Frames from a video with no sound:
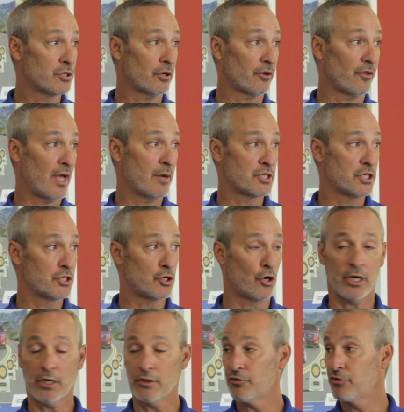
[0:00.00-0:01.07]
talk to that. She
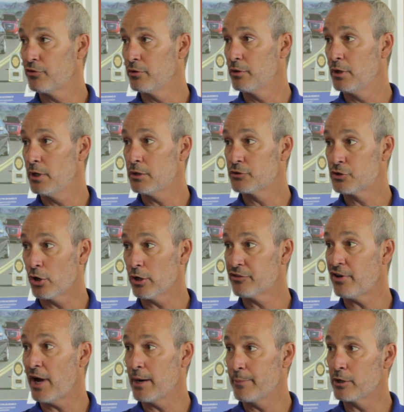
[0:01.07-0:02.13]
targets
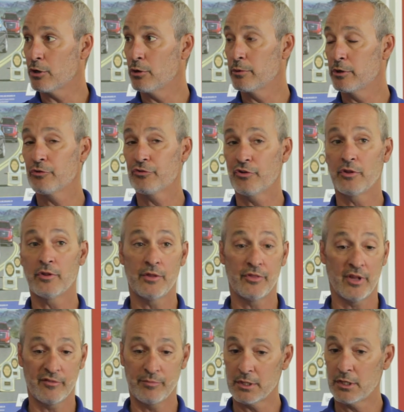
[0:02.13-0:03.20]
hybrid owners, and
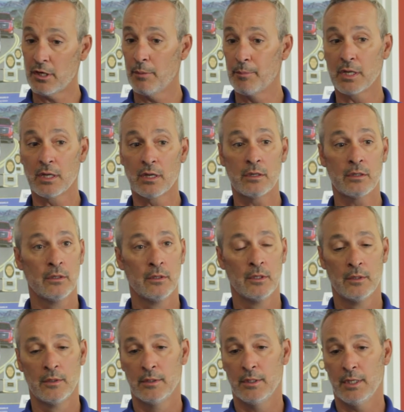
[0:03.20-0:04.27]
they've been coming in.
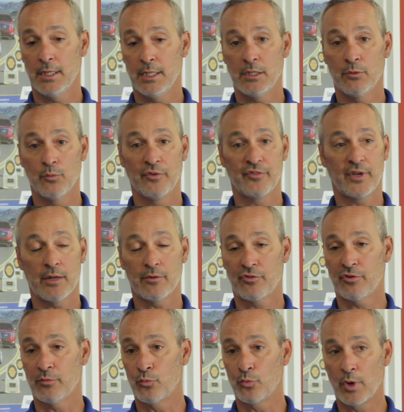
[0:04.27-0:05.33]
We've got
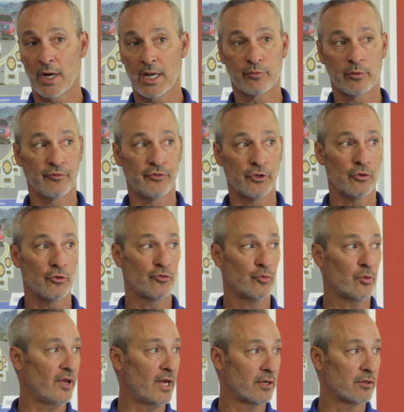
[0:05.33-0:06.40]
some rave reviews.
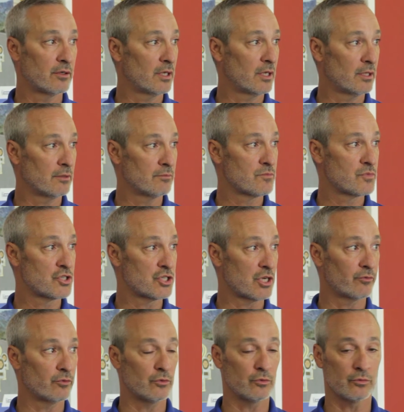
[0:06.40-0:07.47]
We've had
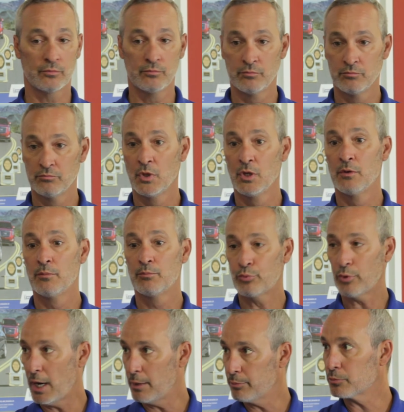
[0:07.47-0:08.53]
several
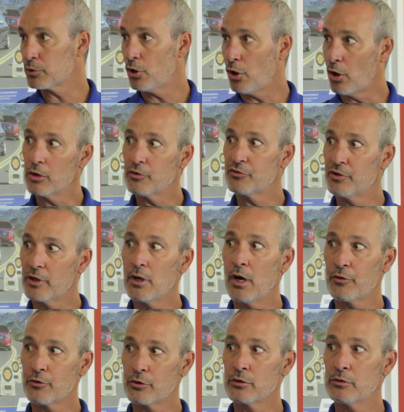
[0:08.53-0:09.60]
problem cars that
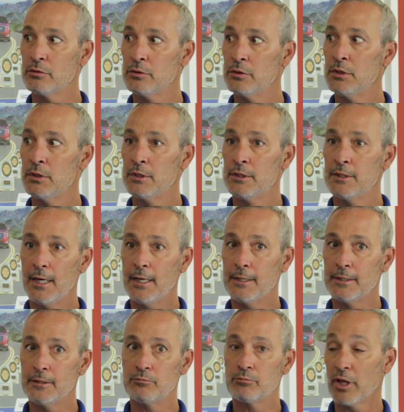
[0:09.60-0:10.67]
other
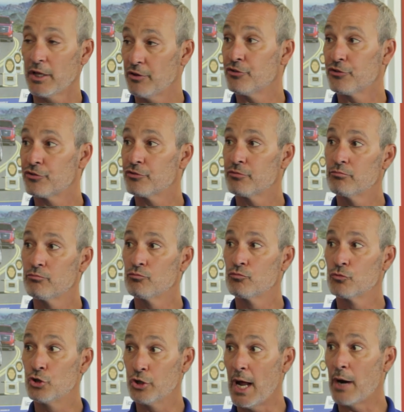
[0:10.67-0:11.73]
places
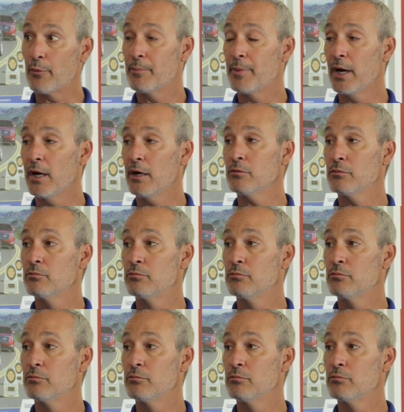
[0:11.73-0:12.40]
could not repair,